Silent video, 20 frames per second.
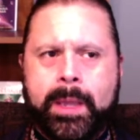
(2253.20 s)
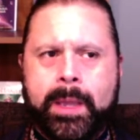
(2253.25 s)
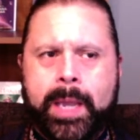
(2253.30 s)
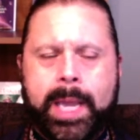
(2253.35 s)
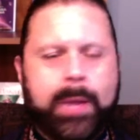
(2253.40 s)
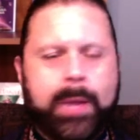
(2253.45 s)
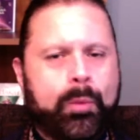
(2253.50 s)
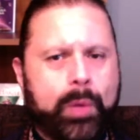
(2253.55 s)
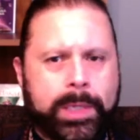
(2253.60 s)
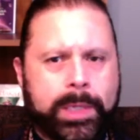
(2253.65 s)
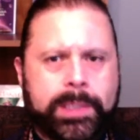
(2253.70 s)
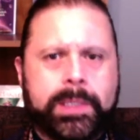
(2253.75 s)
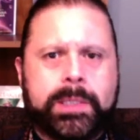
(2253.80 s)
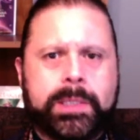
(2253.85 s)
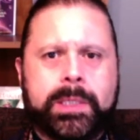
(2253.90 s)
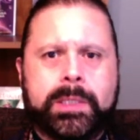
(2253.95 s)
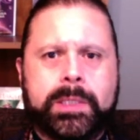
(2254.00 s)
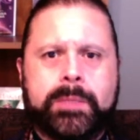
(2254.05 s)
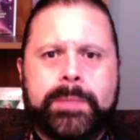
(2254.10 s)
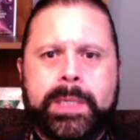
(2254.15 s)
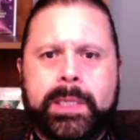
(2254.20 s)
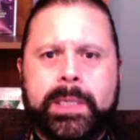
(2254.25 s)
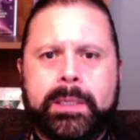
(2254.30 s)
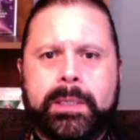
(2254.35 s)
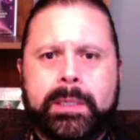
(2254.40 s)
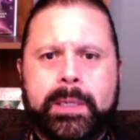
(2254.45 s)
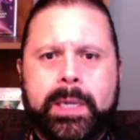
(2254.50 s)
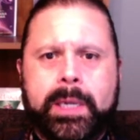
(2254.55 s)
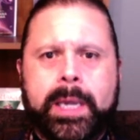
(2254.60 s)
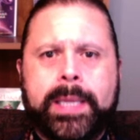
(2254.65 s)
And what does this
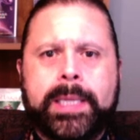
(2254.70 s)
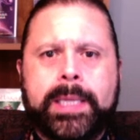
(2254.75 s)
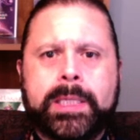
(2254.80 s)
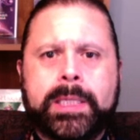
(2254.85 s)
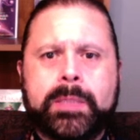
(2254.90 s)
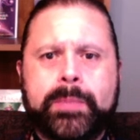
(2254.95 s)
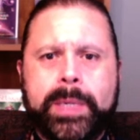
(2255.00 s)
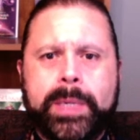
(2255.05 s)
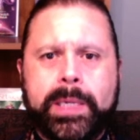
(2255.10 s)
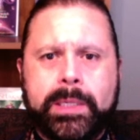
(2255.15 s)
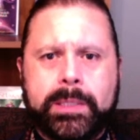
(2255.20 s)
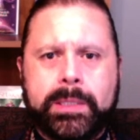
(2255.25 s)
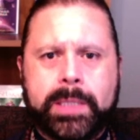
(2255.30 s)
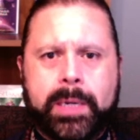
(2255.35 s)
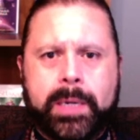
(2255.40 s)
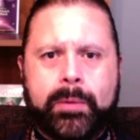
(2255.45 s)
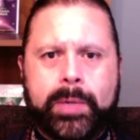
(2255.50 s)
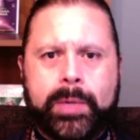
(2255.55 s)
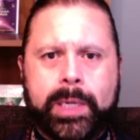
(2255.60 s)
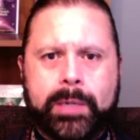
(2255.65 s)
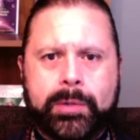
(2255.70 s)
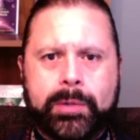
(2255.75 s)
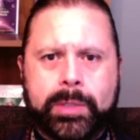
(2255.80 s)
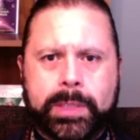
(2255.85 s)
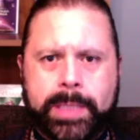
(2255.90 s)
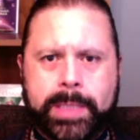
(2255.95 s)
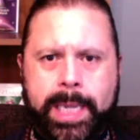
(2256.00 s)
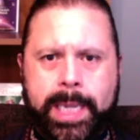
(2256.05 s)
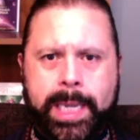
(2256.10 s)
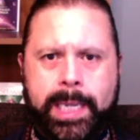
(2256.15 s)
mean? This means that we
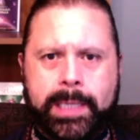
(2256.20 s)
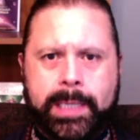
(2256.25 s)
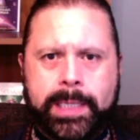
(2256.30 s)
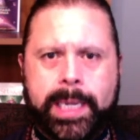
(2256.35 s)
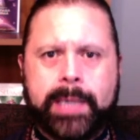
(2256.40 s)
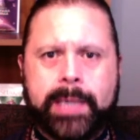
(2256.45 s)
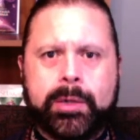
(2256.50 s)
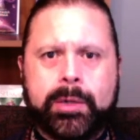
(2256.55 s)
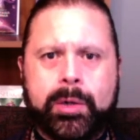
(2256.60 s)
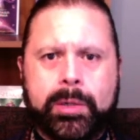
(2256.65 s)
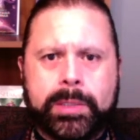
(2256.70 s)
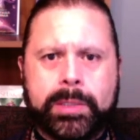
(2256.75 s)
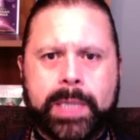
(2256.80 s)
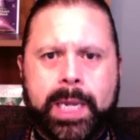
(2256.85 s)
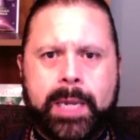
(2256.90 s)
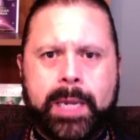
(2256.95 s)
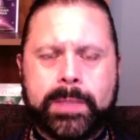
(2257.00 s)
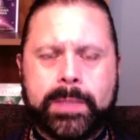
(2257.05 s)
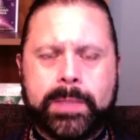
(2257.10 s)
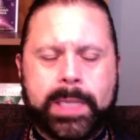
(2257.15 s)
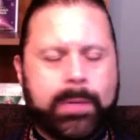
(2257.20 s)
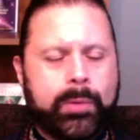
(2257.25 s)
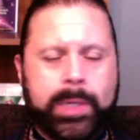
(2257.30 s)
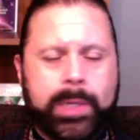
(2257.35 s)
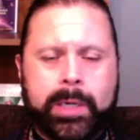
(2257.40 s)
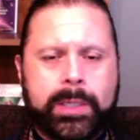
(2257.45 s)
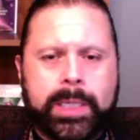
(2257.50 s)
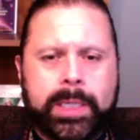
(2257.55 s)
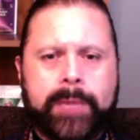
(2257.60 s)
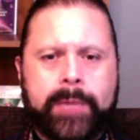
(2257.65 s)
understand at all times that
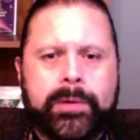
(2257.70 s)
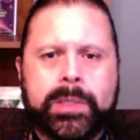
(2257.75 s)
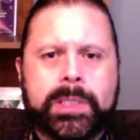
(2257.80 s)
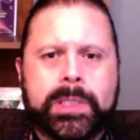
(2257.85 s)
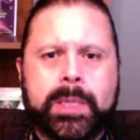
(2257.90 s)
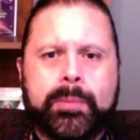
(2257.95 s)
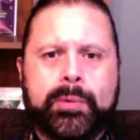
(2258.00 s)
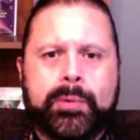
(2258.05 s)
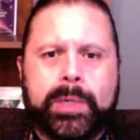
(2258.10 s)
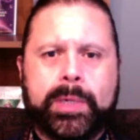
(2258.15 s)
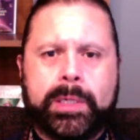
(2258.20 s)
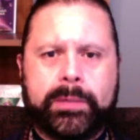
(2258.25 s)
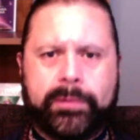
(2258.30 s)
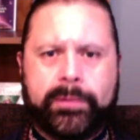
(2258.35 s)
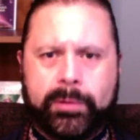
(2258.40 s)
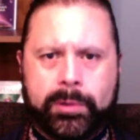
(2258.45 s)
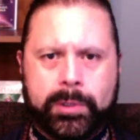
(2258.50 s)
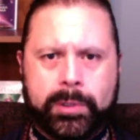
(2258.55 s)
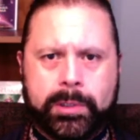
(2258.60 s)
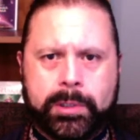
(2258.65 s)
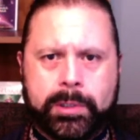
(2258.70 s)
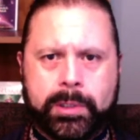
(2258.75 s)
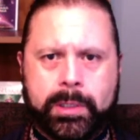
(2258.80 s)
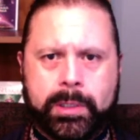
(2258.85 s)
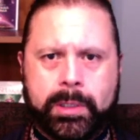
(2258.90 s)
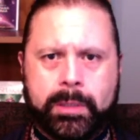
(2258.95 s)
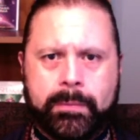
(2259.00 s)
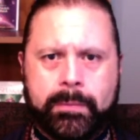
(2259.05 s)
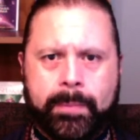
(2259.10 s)
we are never separated from Krishna,